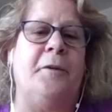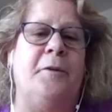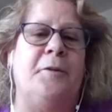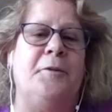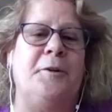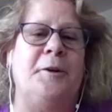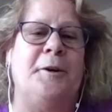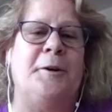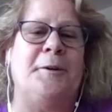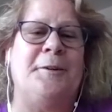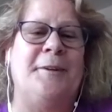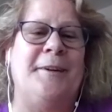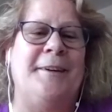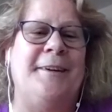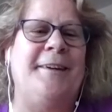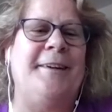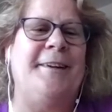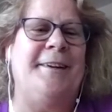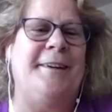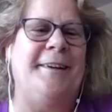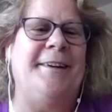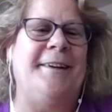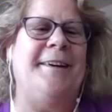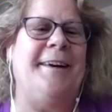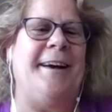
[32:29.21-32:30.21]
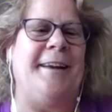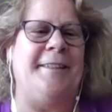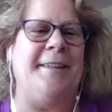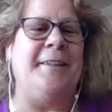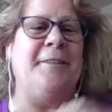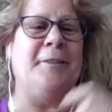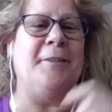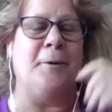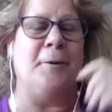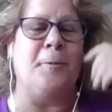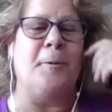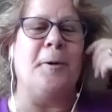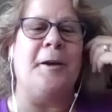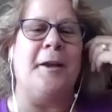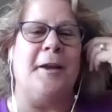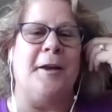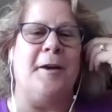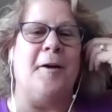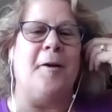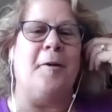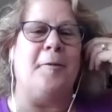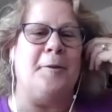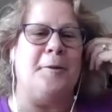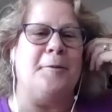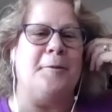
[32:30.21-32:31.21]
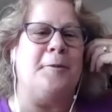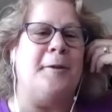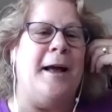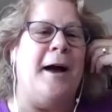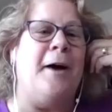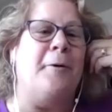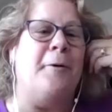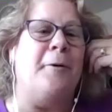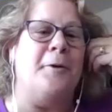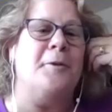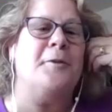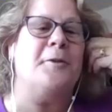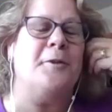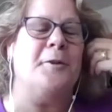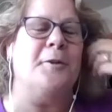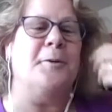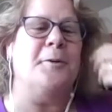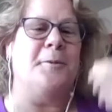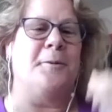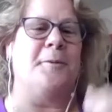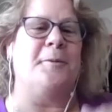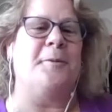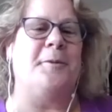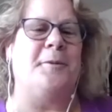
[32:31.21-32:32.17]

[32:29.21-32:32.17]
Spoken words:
So I think they're working all different hours too.